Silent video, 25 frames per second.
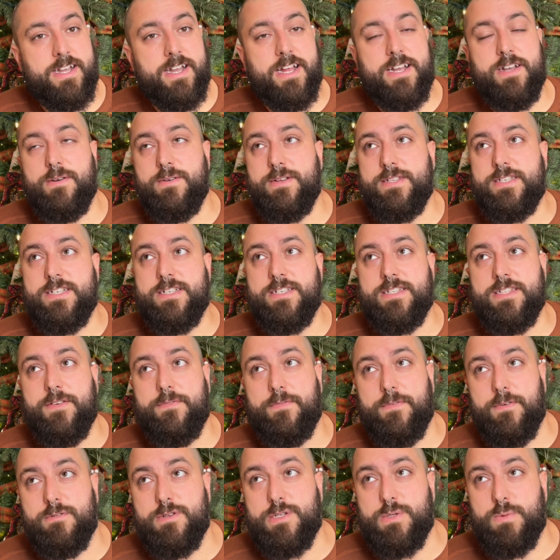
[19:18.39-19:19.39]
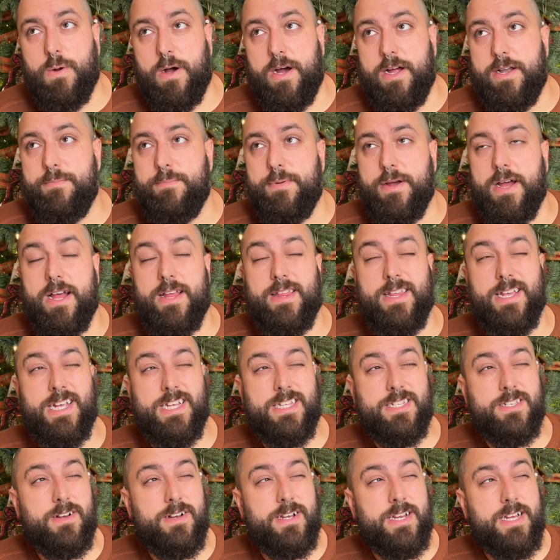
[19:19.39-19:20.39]
I know it's just the first one, but I think
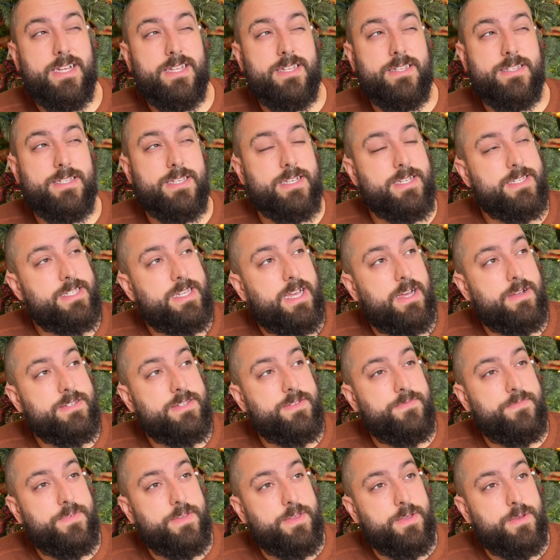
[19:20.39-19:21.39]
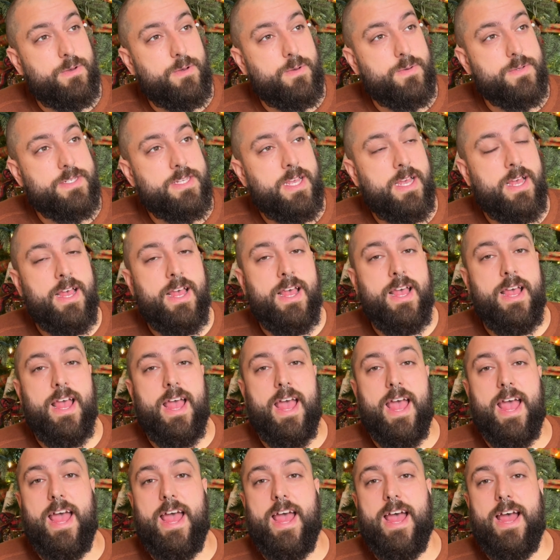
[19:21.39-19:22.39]
it's already at 6,000 views
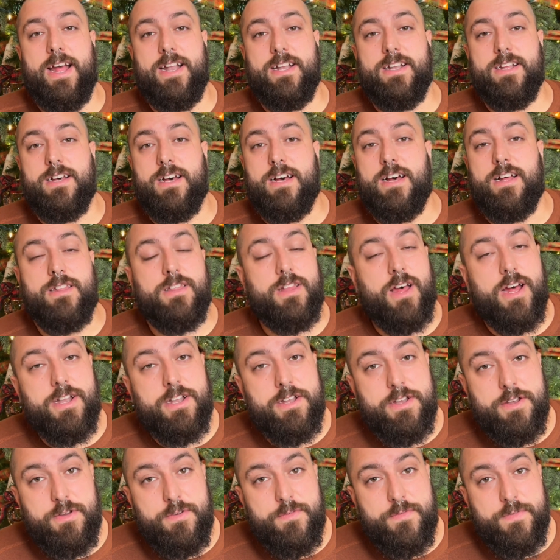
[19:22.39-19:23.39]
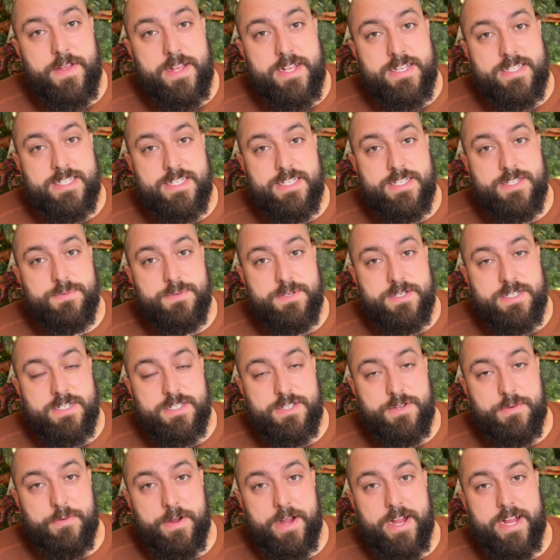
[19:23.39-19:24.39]
and a lot of new faces, which is
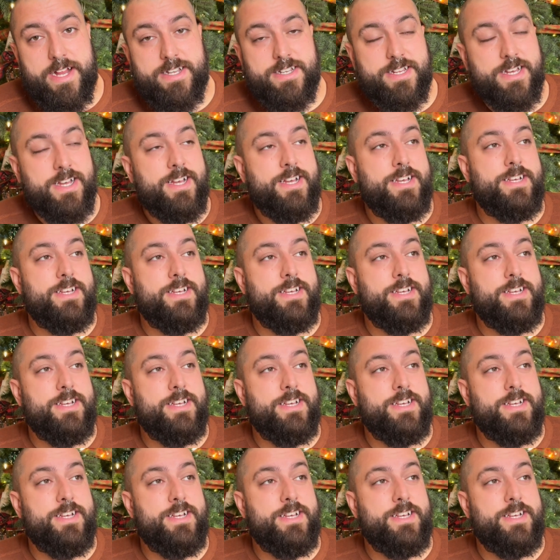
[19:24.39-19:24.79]
great.